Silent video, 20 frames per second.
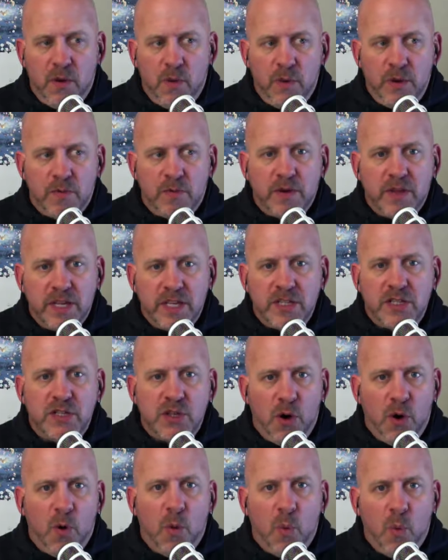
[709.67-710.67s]
really
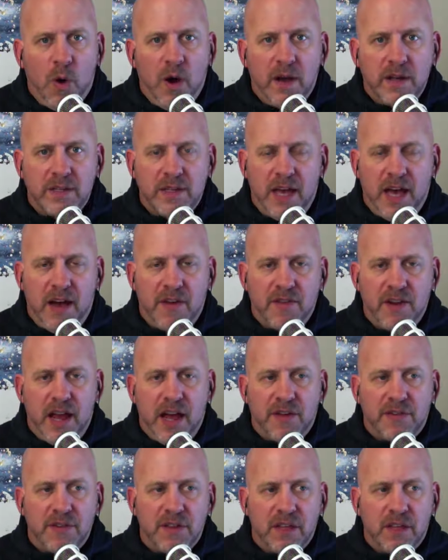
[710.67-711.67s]
don't want to have an
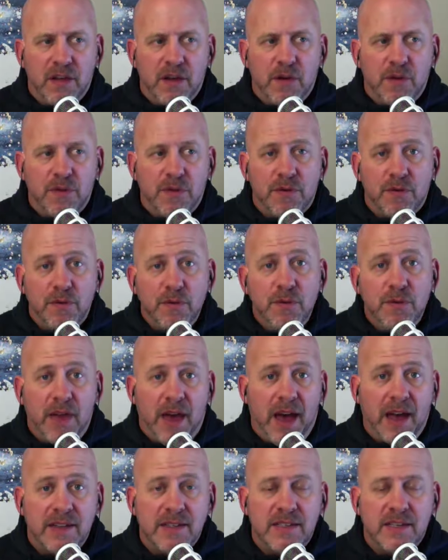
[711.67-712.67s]
athlete go through
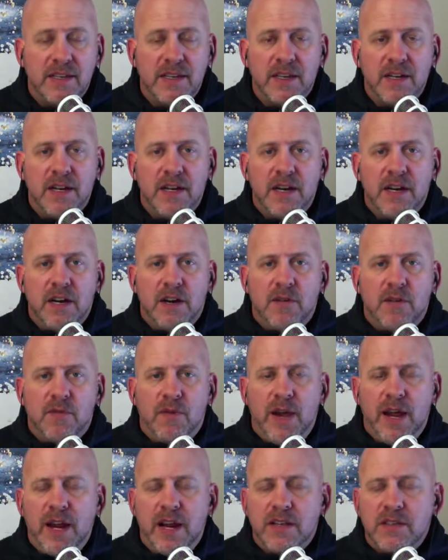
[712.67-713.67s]
that,
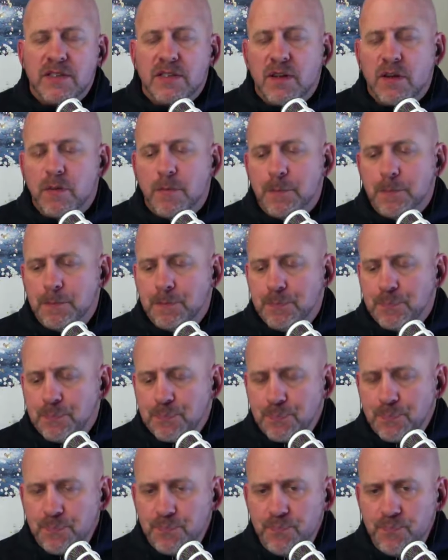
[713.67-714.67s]
right? And so,
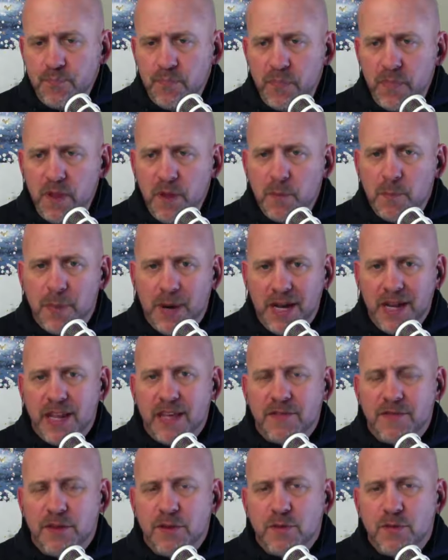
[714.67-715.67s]
but
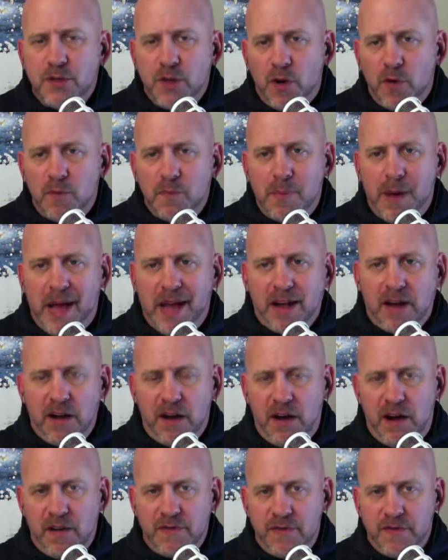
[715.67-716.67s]
if you don't back
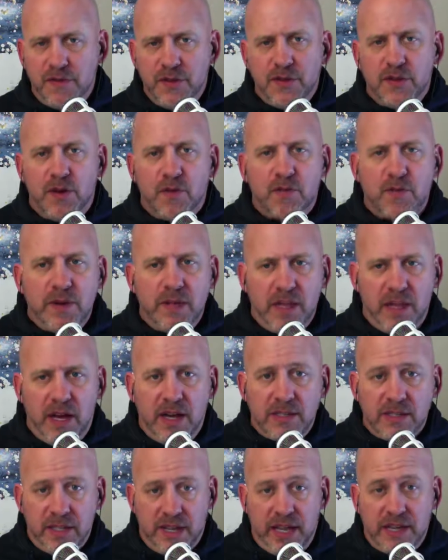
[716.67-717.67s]
off, if you don't
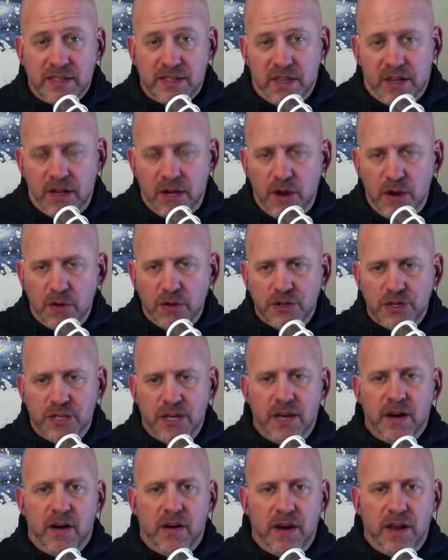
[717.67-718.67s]
realize, like as the coach,
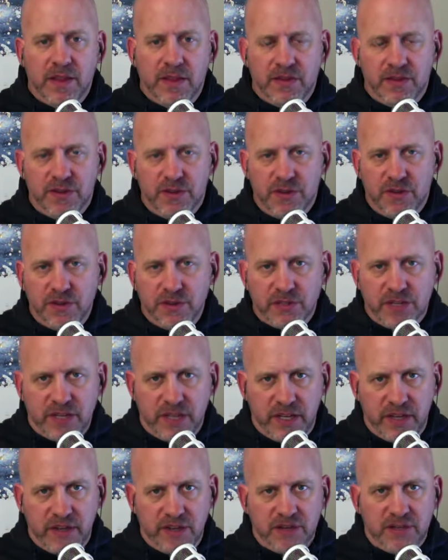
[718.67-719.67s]
that, all right, there's certain
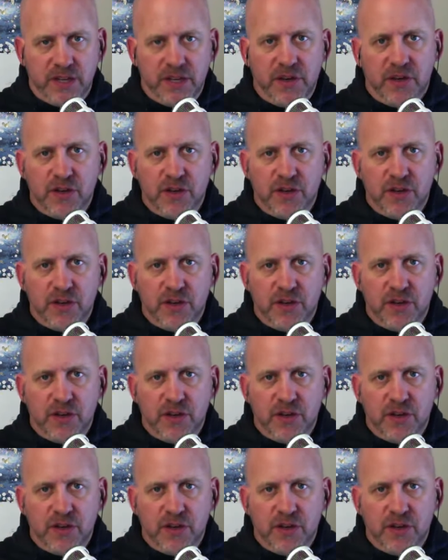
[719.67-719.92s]
skills that you're